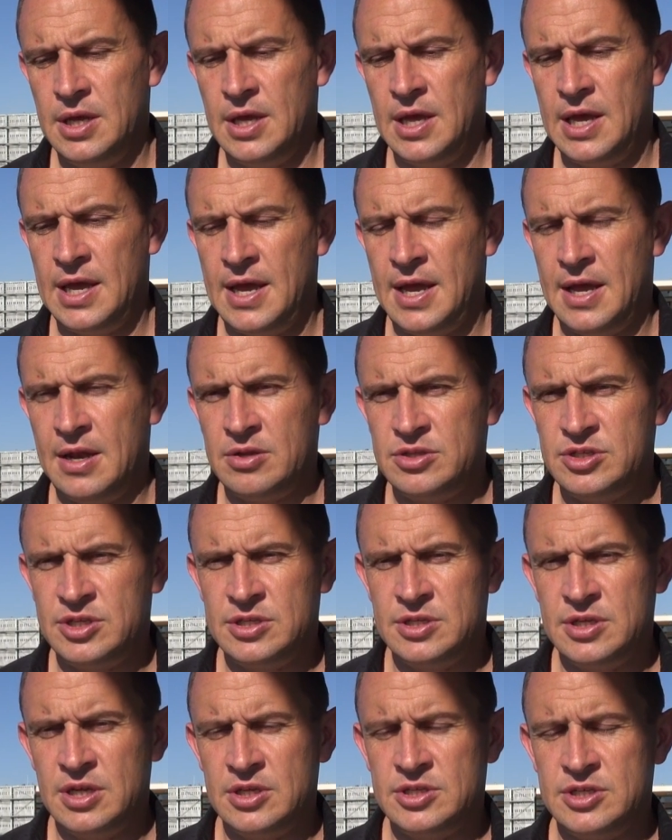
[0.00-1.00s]
and it
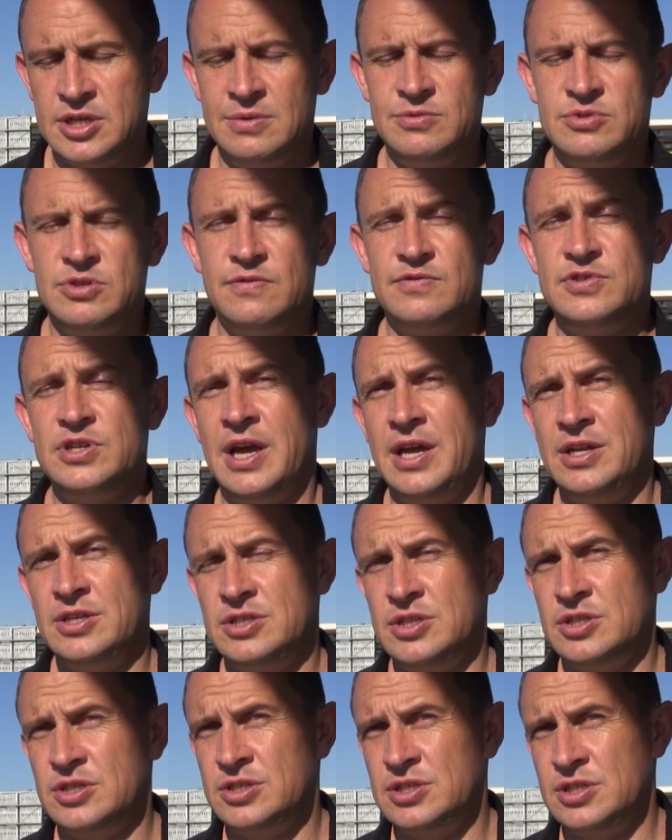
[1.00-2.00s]
seems to have
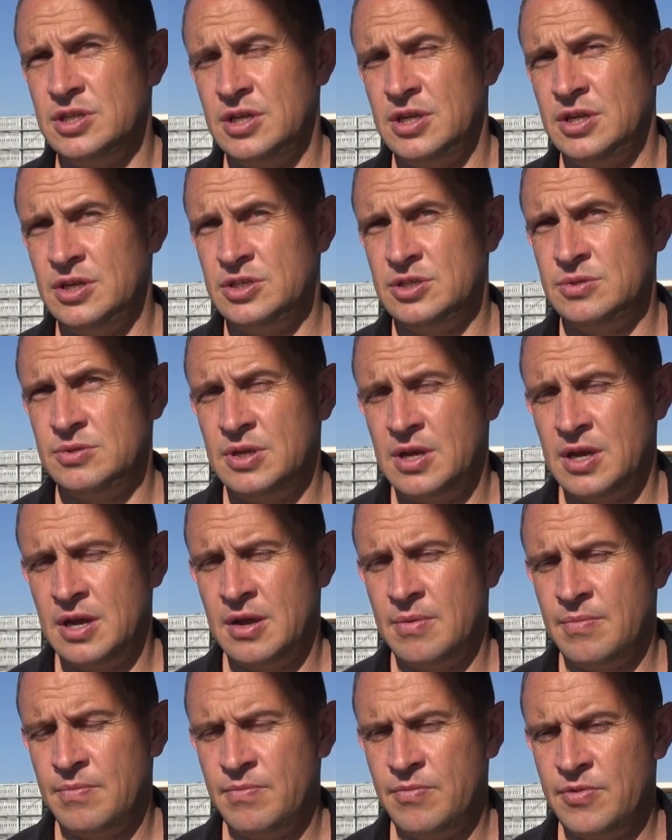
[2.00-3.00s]
changed his
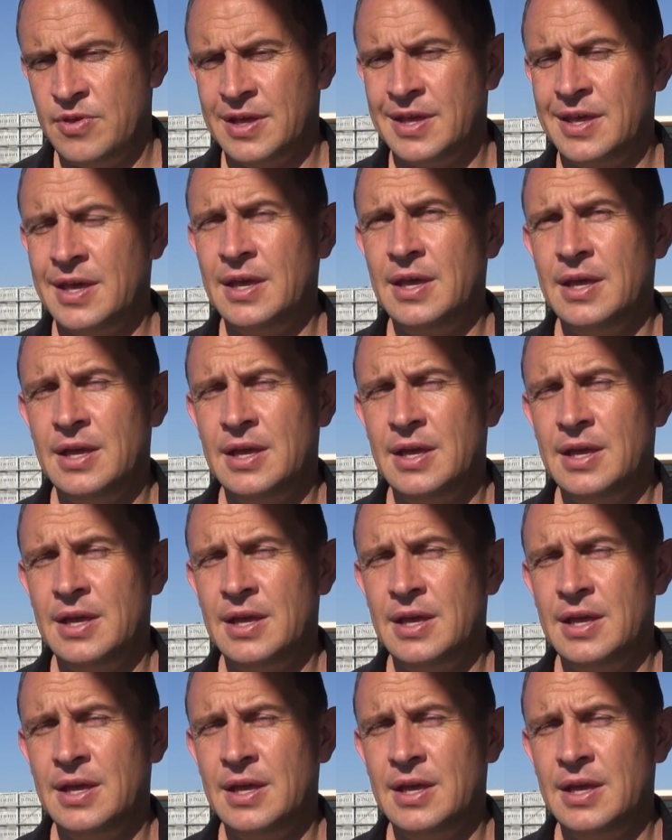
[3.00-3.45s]
thinking.